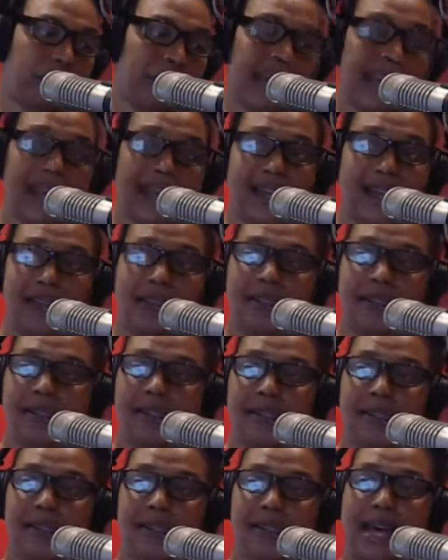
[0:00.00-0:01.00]
And
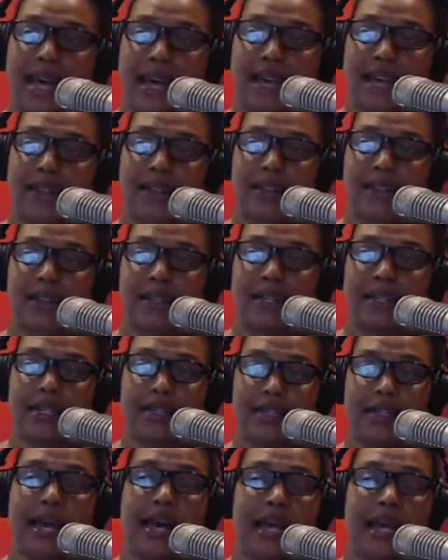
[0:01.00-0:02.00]
is that
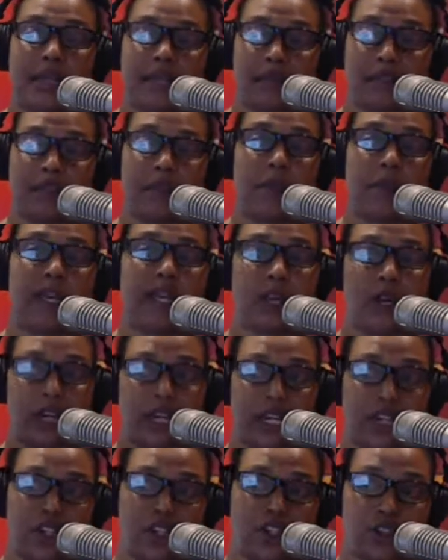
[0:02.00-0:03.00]
the bigger
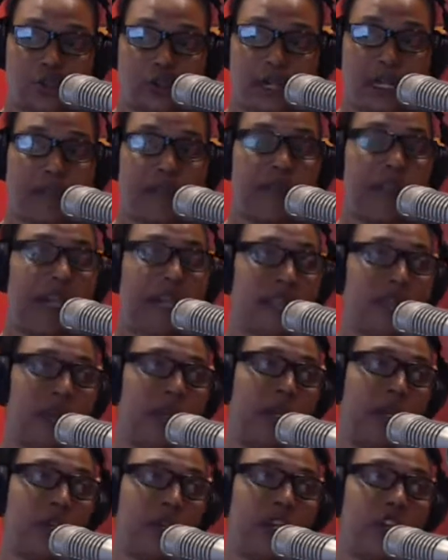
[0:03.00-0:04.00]
issue? And if that's the
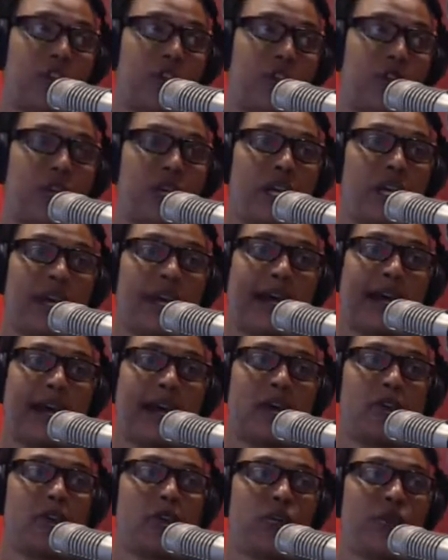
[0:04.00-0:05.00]
bigger issue,
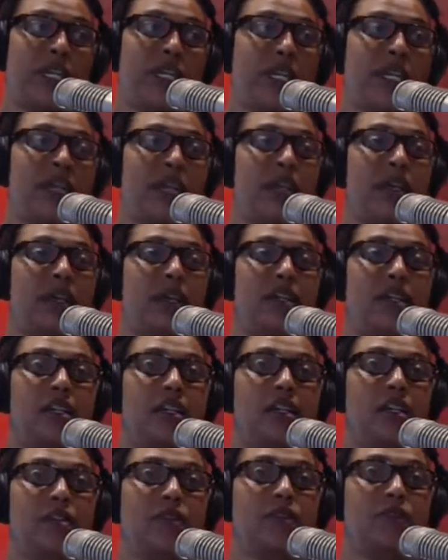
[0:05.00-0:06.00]
how do we
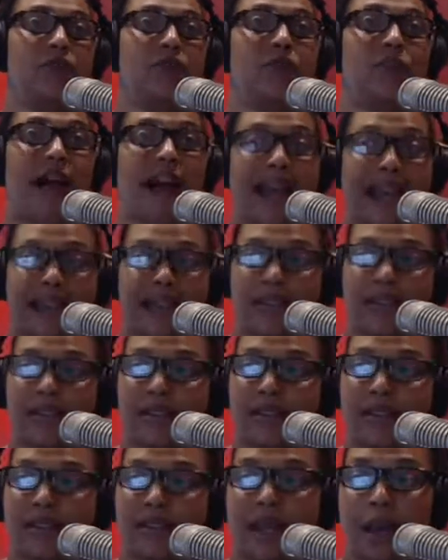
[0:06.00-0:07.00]
find
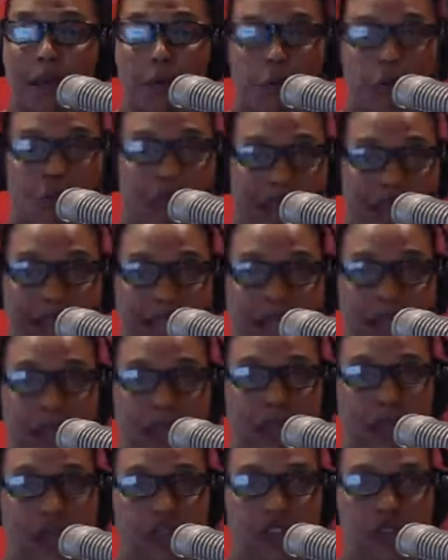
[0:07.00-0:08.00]
some way
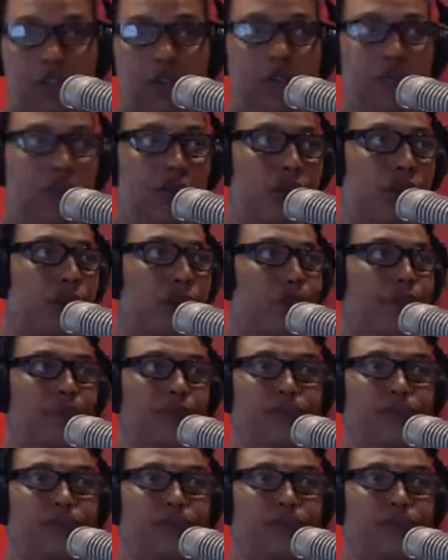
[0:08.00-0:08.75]
to